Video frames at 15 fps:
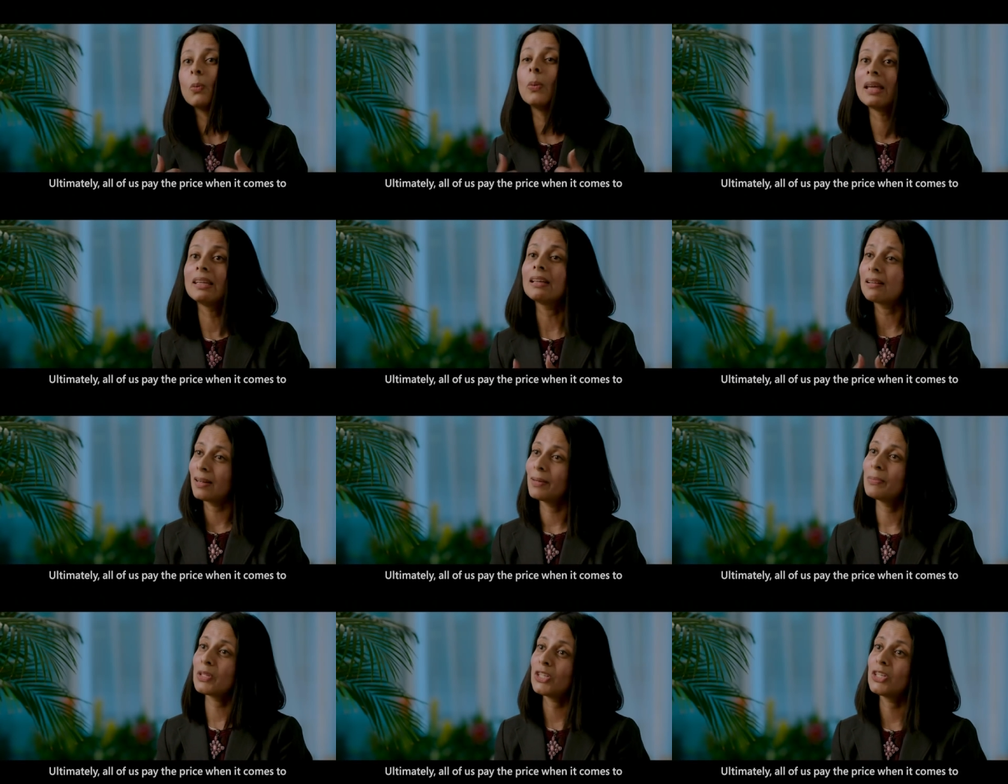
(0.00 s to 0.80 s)
when it
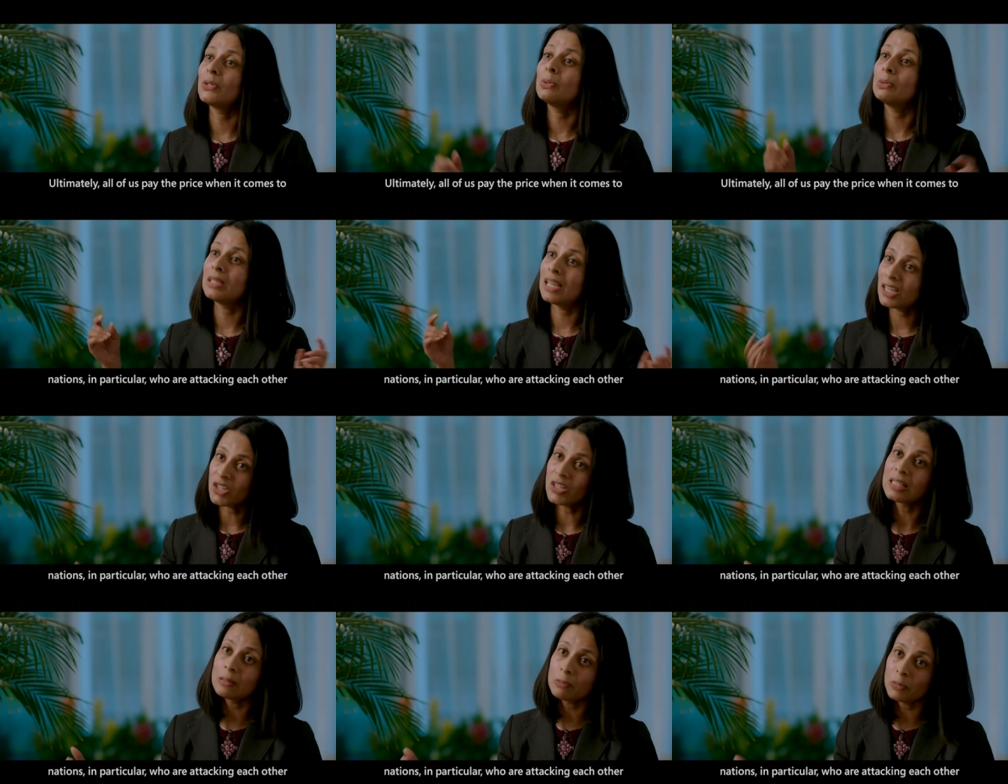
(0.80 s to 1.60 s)
comes to
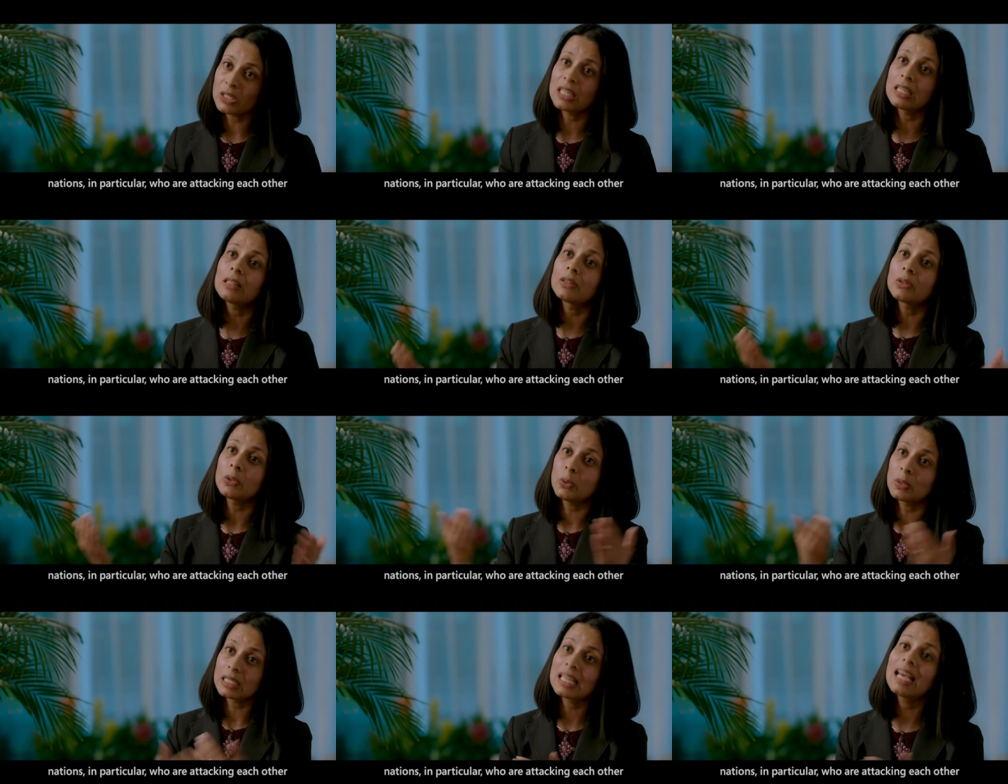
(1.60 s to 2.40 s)
nations in particular
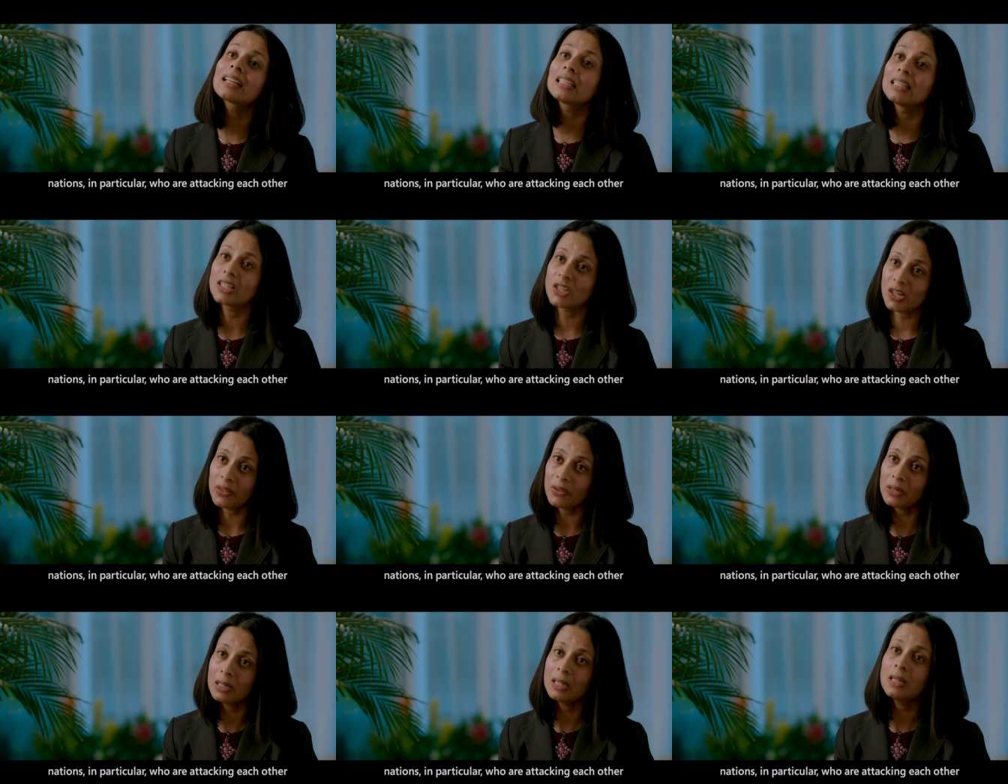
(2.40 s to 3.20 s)
who are attacking each
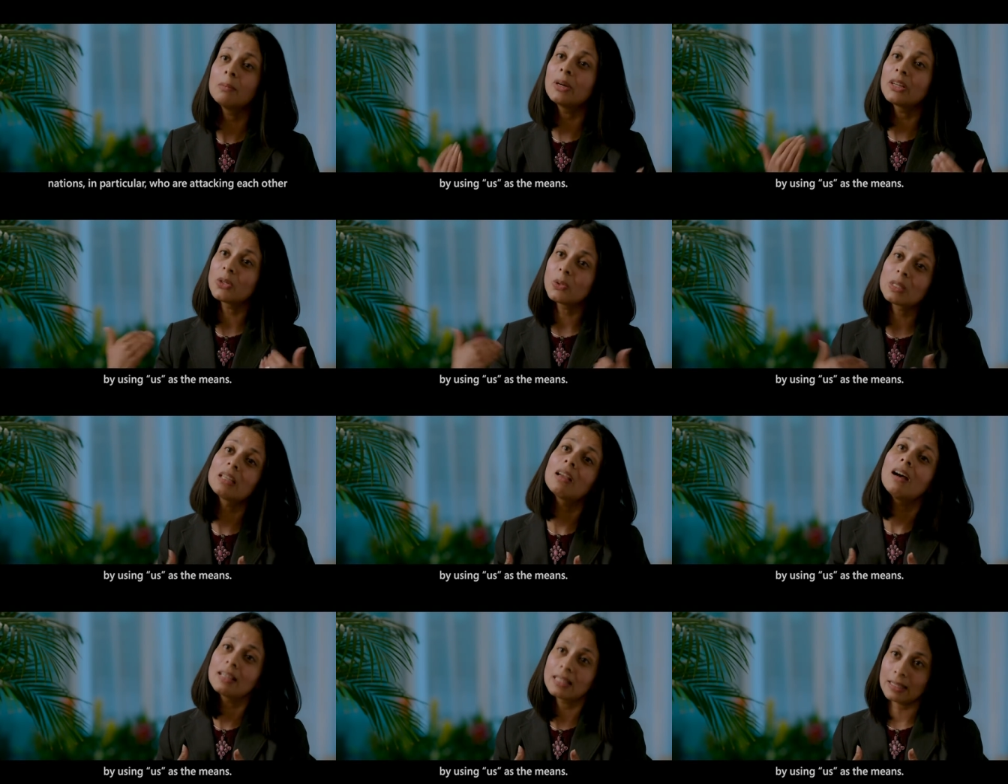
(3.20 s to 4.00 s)
other by
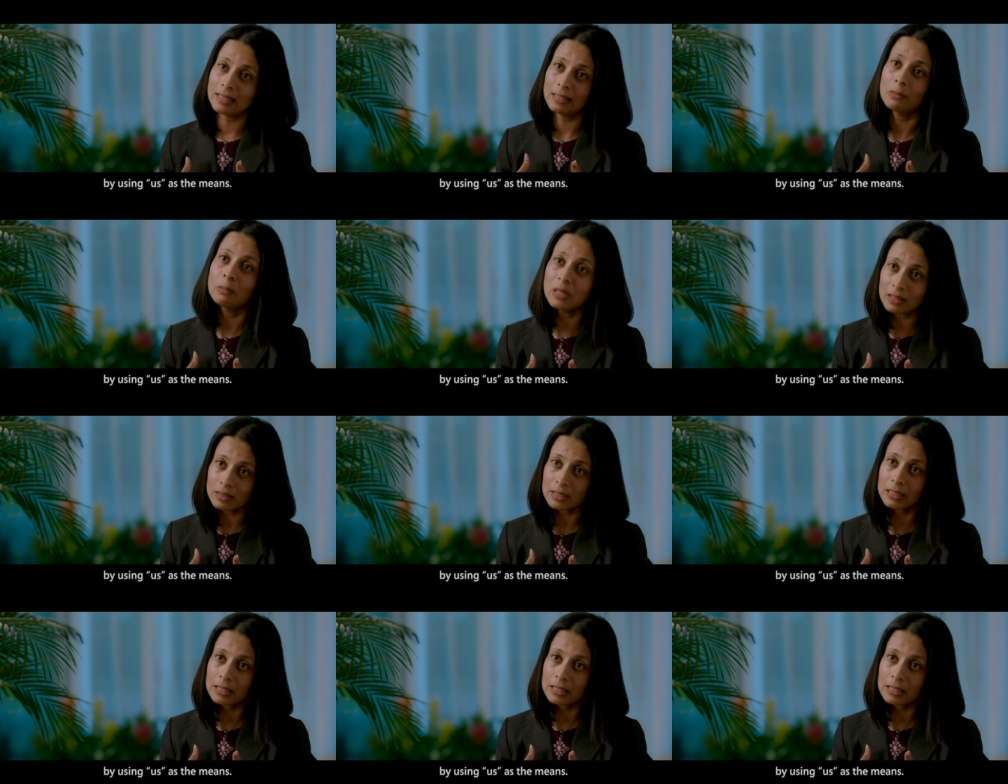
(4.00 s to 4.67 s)
using us as the means.